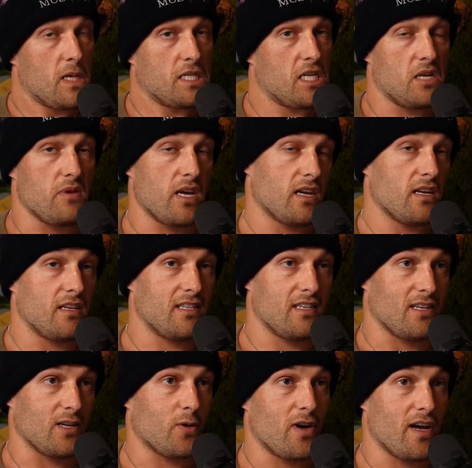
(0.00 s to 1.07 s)
Didn't make it
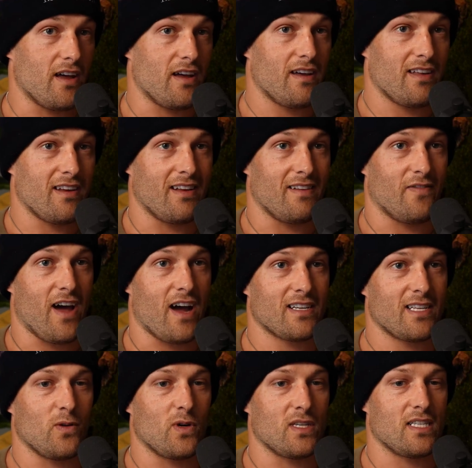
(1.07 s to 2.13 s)
easy to quit. And in
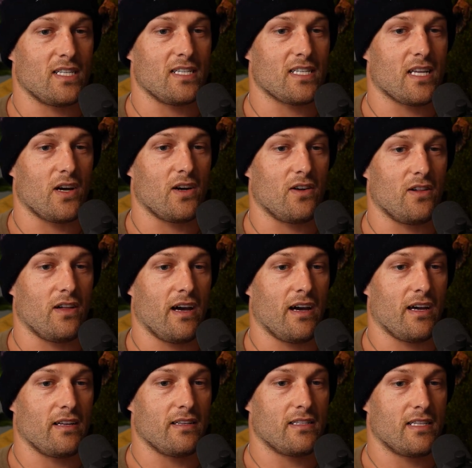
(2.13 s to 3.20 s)
fact, it wasn't until
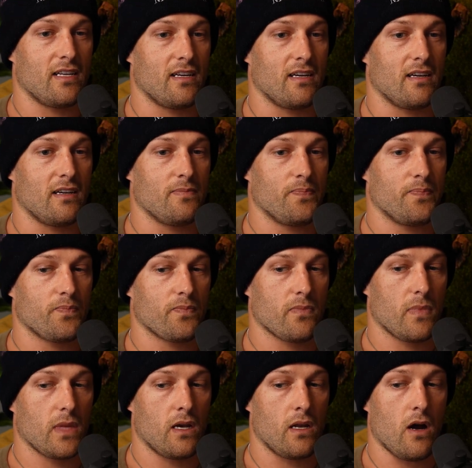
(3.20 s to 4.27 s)
I did an
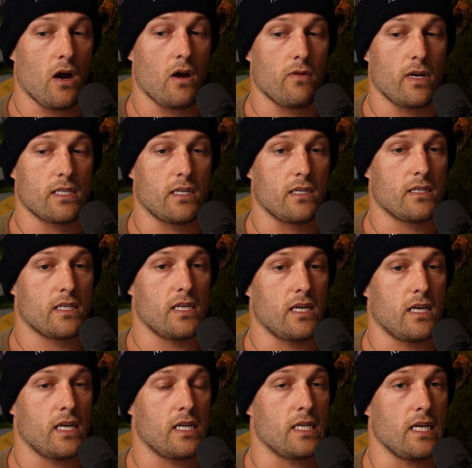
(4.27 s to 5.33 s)
art residency
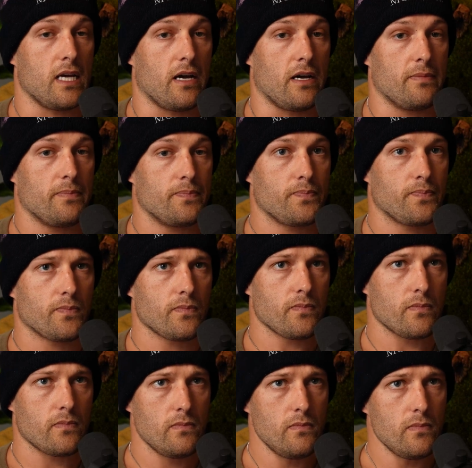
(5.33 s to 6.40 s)
in India,
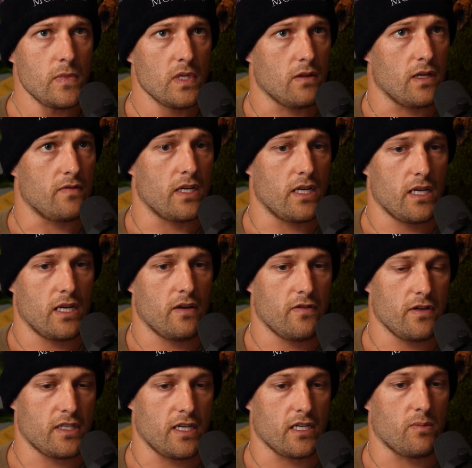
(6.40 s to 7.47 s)
lived in India
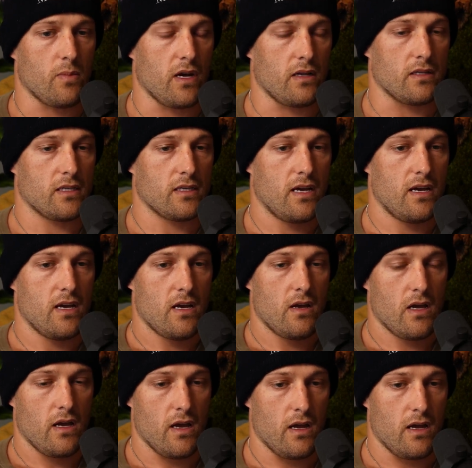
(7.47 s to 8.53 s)
for 6 months.
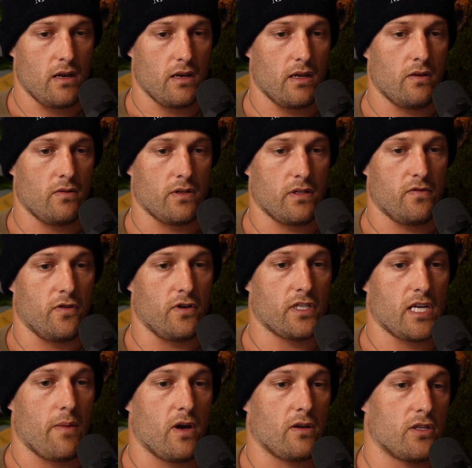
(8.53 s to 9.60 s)
And it was the
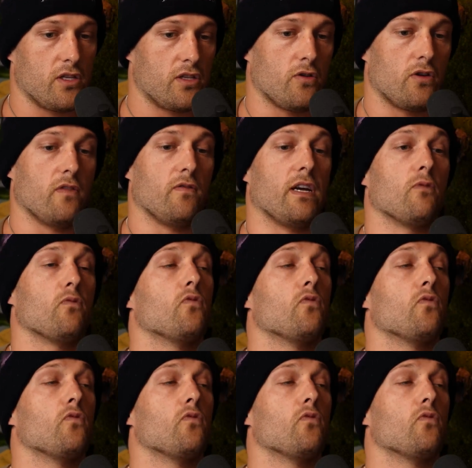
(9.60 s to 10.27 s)
first time I was just sort of like